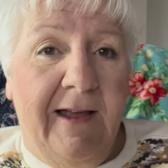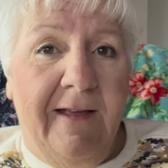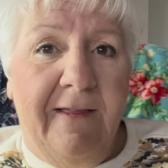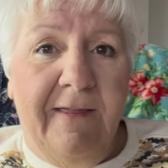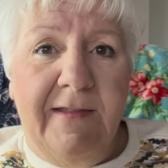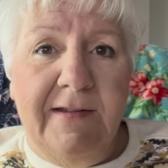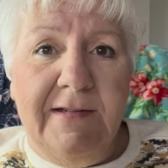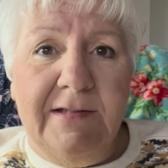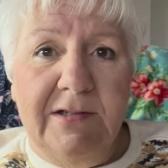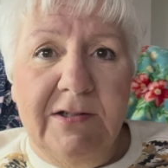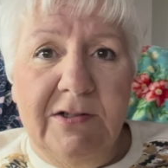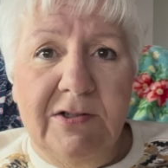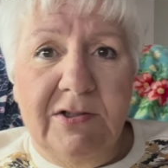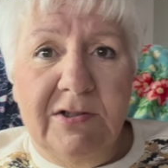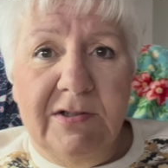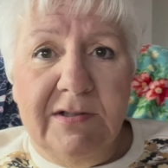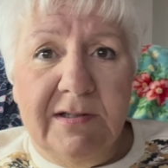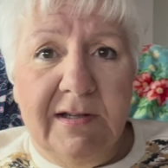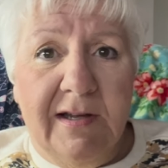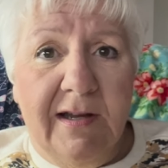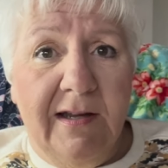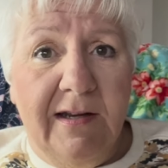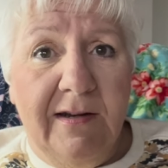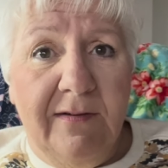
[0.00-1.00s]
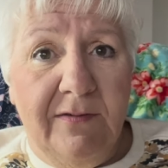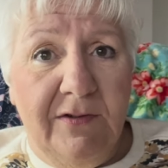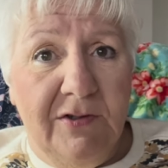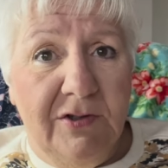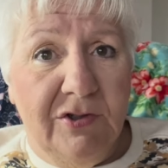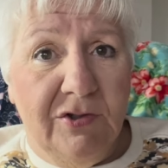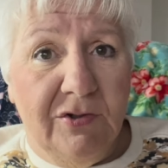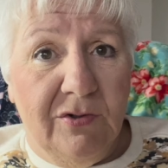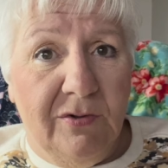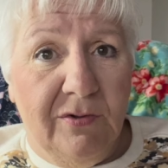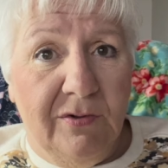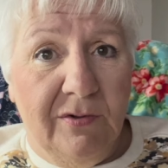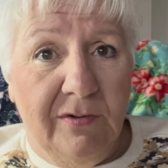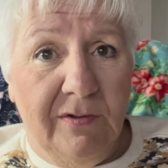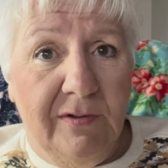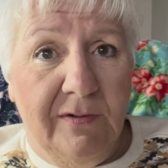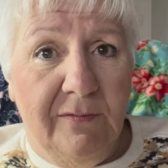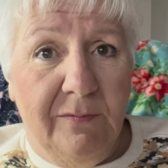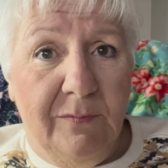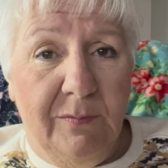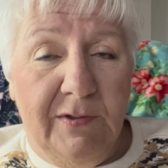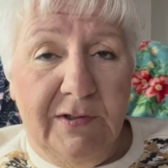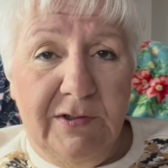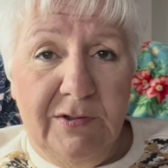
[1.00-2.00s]
This is just kind of a journal
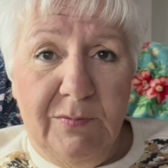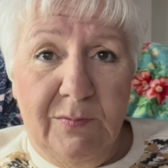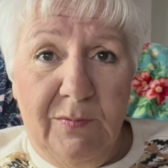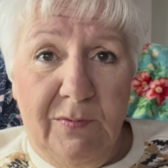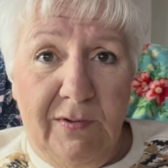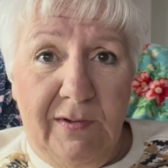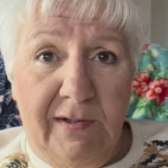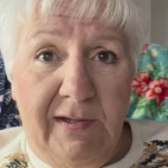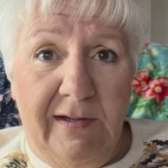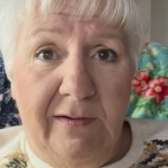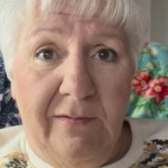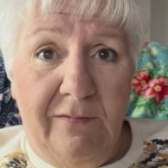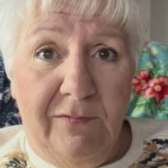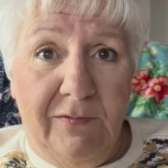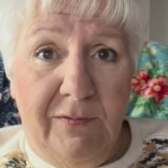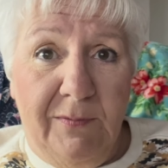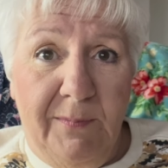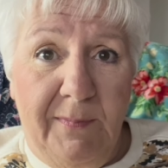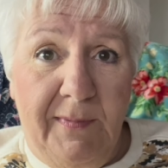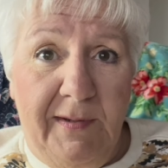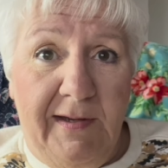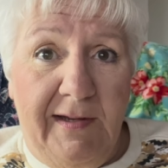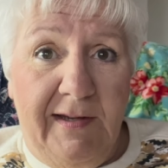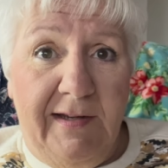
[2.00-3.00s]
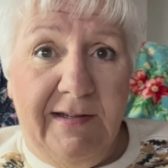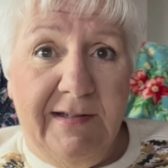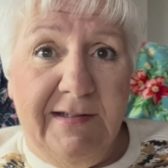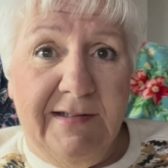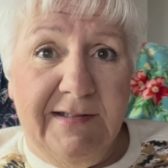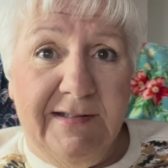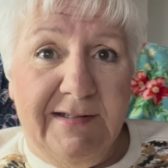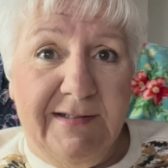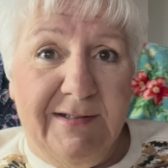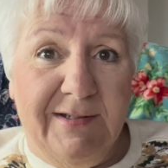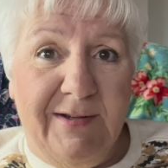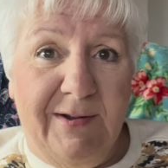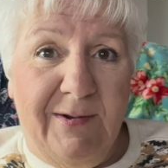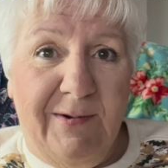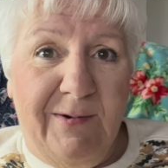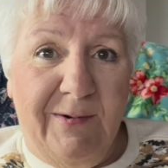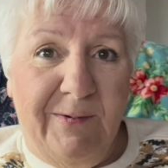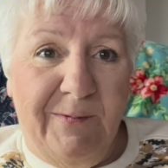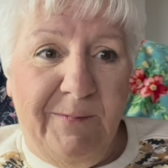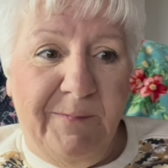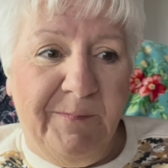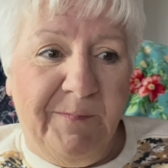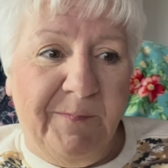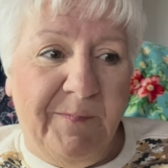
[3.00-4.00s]
of what's working for me.
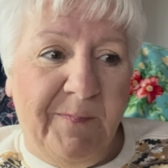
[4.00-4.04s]
So